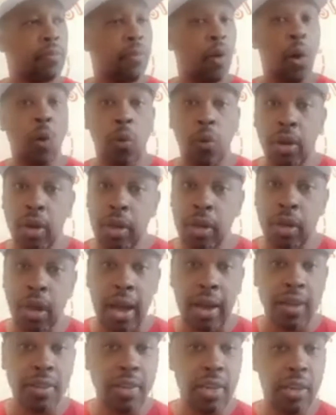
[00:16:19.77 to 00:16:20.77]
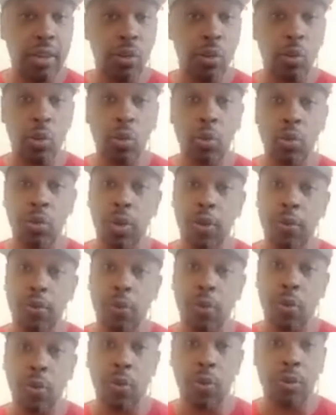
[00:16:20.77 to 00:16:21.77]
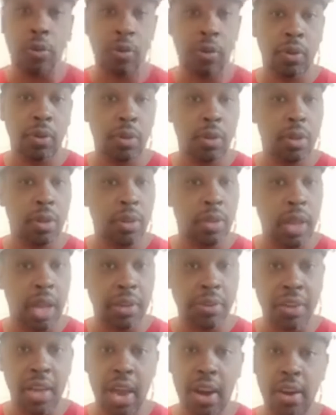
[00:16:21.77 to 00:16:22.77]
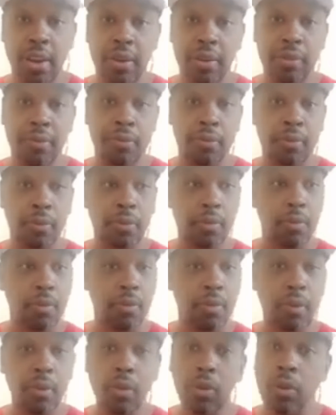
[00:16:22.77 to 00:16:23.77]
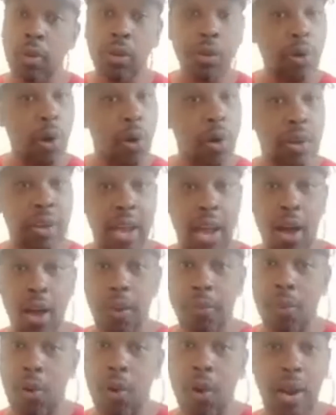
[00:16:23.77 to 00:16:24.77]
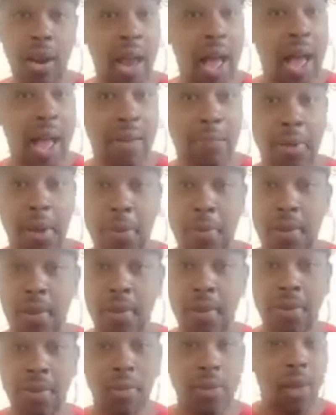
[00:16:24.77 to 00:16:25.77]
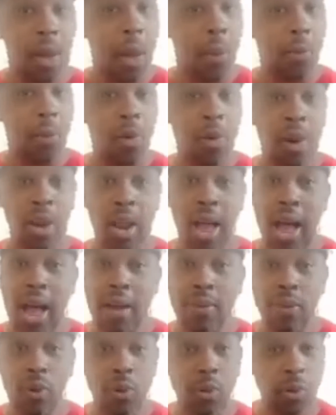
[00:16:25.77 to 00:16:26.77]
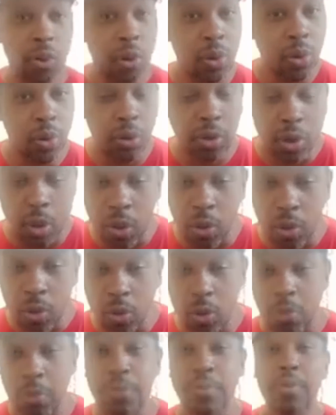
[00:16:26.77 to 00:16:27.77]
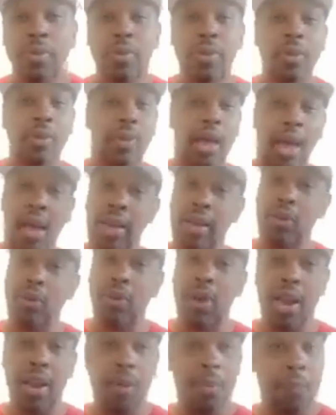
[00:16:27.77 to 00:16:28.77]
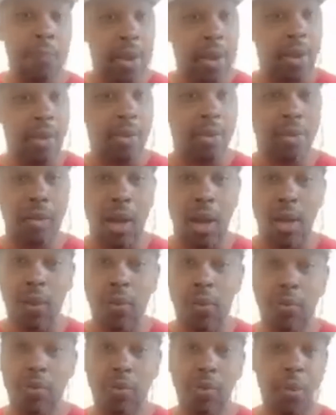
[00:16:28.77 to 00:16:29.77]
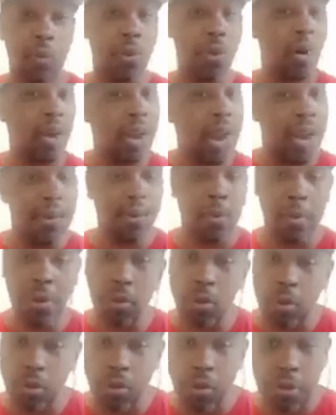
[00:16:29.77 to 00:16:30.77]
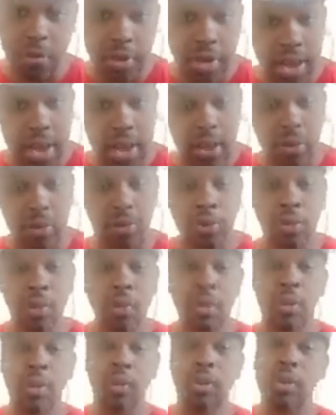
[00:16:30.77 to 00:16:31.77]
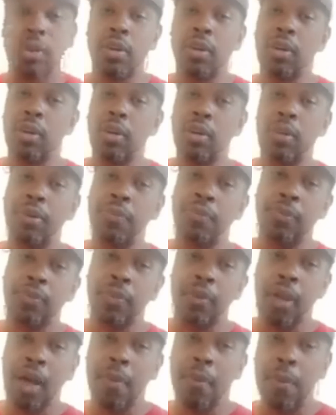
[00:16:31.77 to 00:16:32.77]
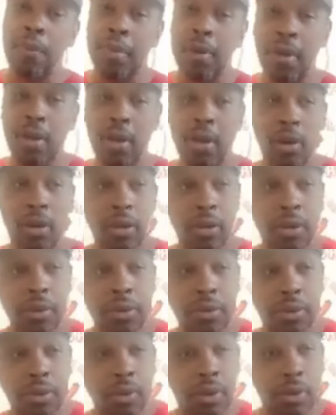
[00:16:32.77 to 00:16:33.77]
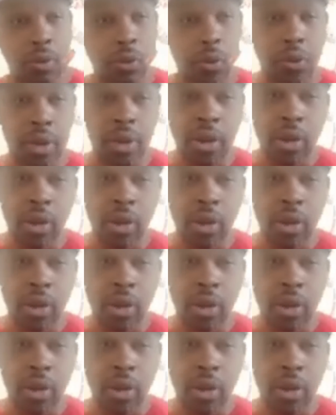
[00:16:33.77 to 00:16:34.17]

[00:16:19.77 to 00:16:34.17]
Oh, and like I said, June 24th, next Saturday, it's going down. I'm going live, baby. I'm going live on YouTube. I ain't do that in a minute, y'all. So I'm going live on my YouTube channel. Um, I'm gonna be uh, doing an